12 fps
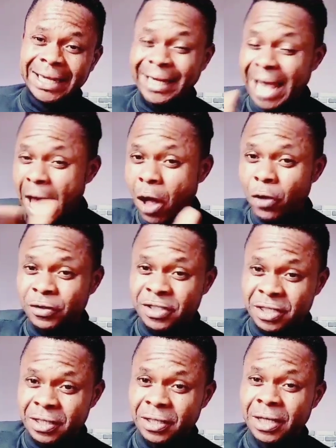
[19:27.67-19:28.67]
an
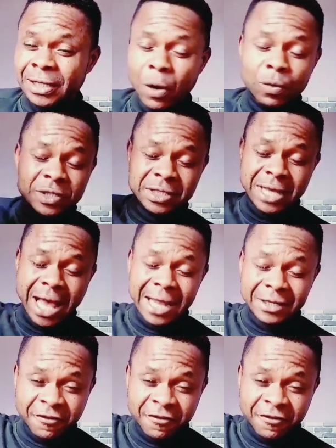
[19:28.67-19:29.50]
elder that was